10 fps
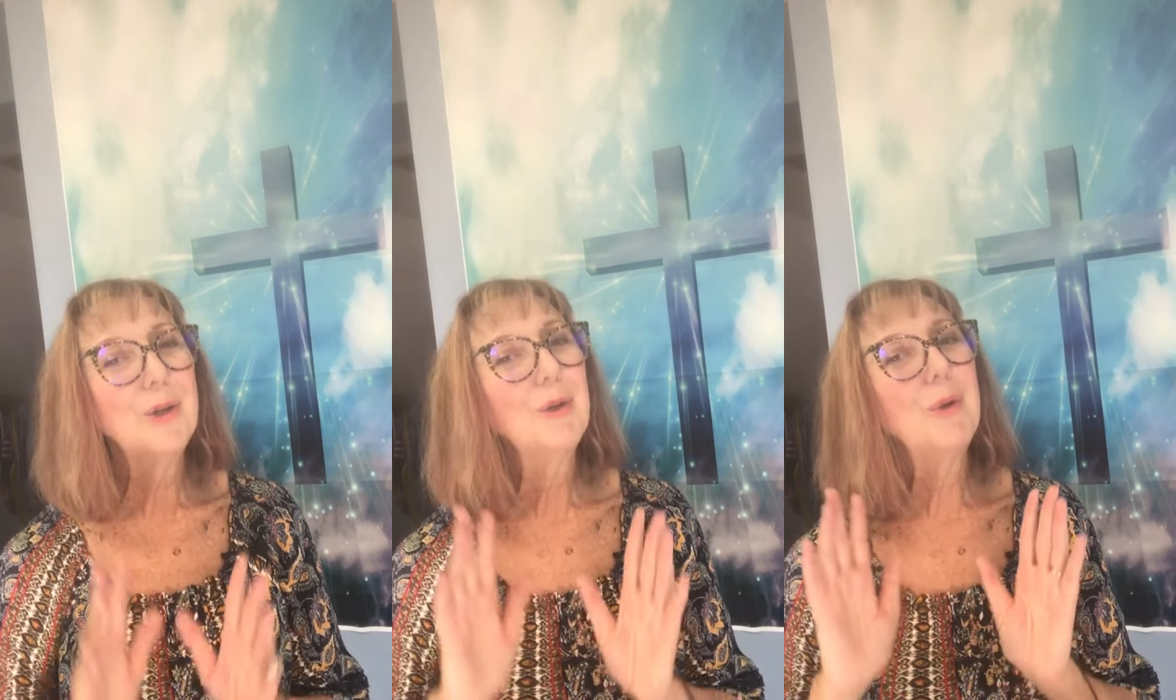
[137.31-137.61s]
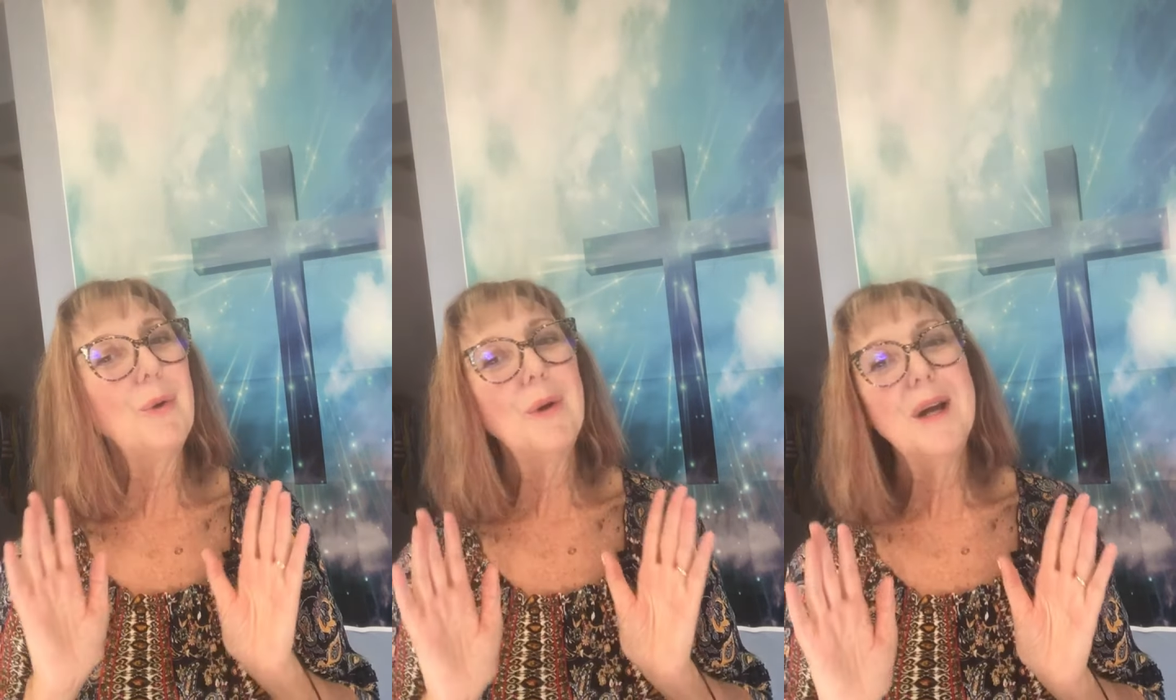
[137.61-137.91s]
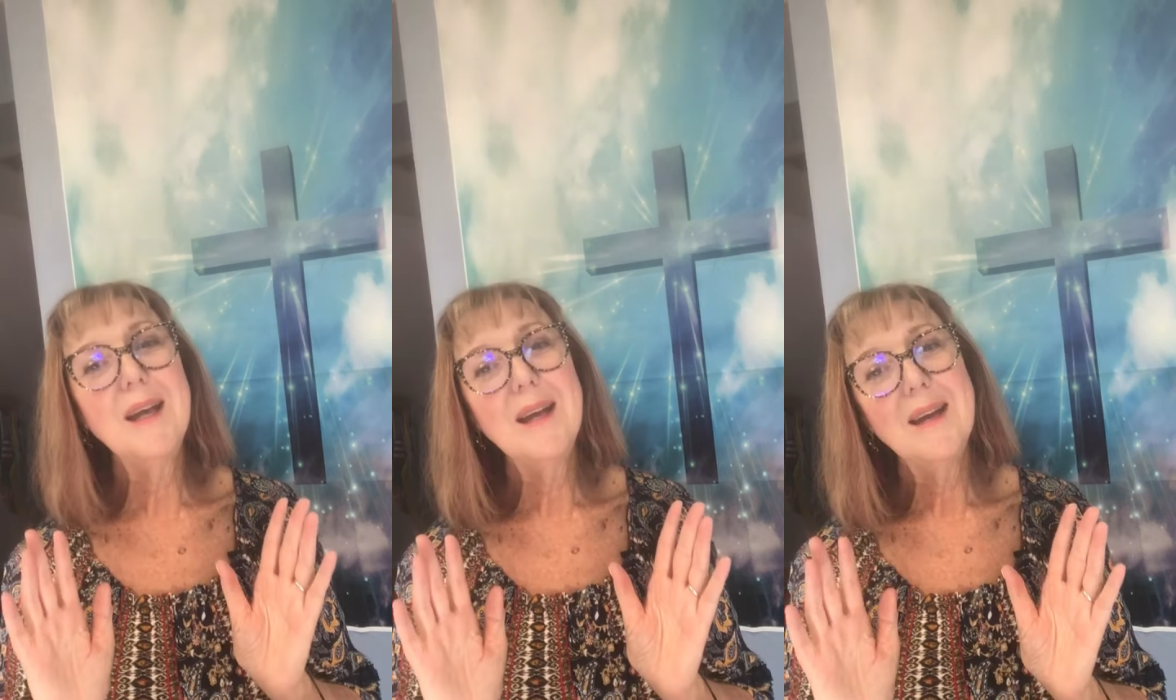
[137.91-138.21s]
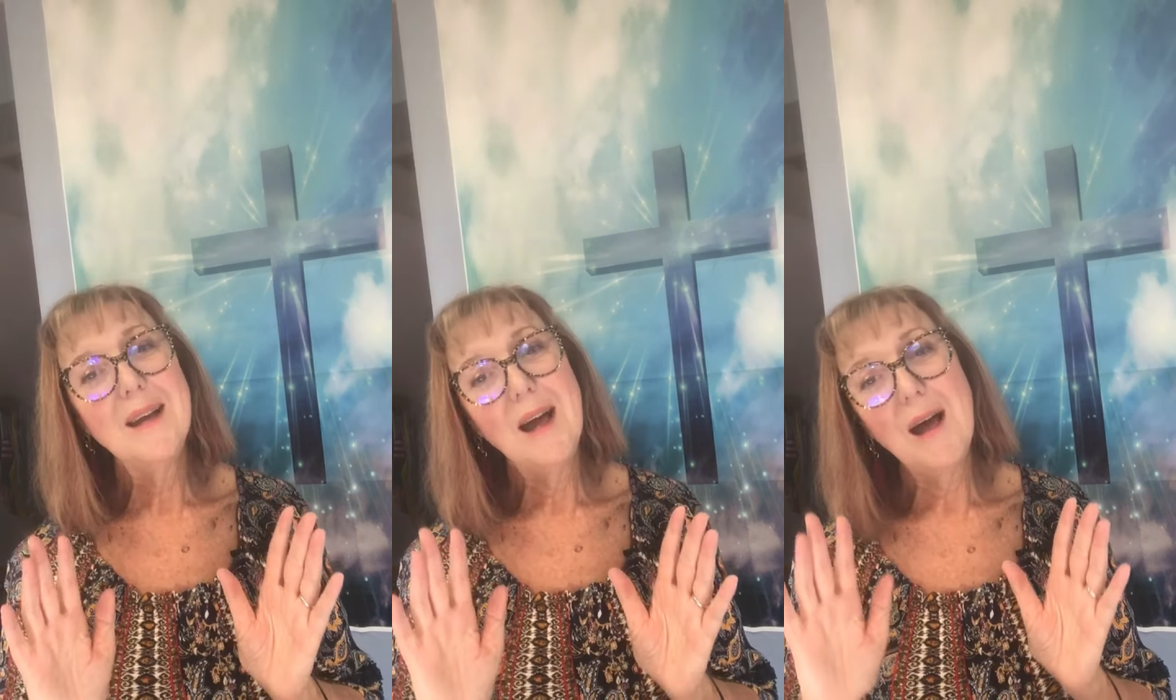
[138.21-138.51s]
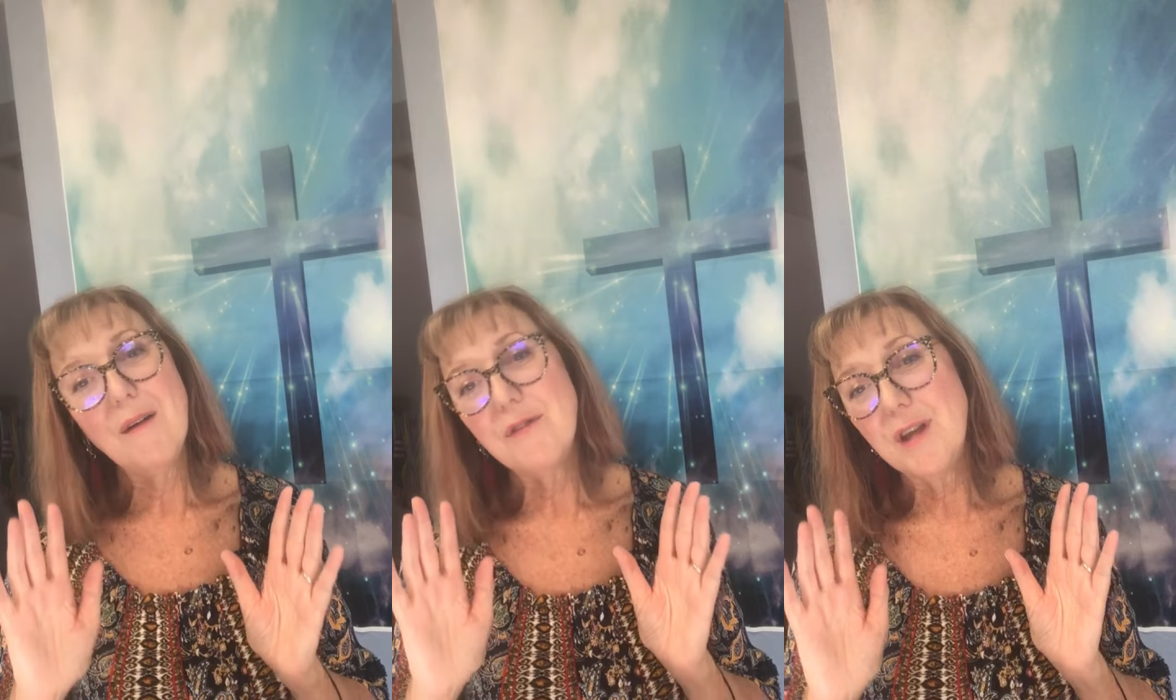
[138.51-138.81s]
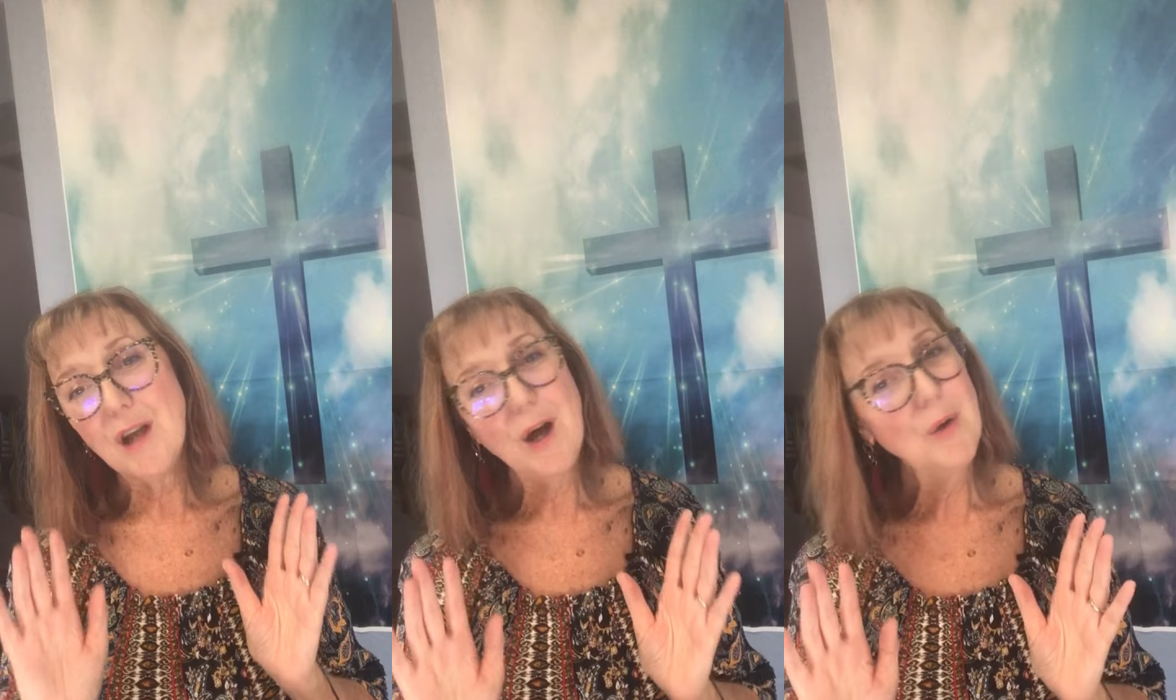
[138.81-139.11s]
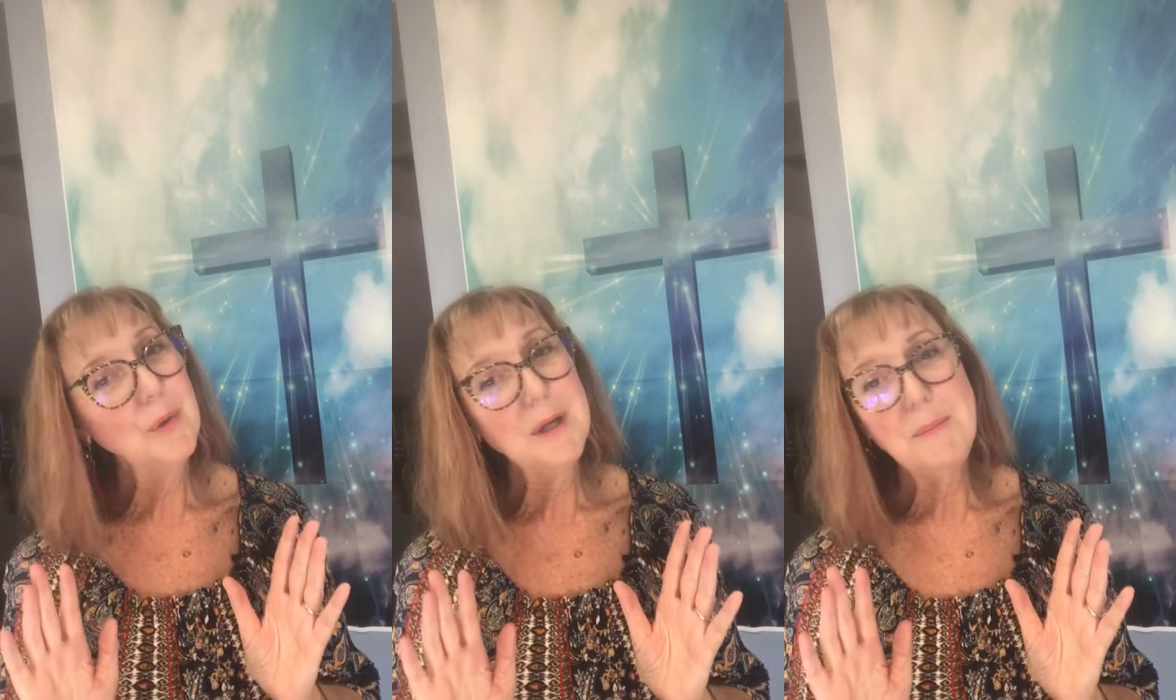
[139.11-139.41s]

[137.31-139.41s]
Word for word: glory of the only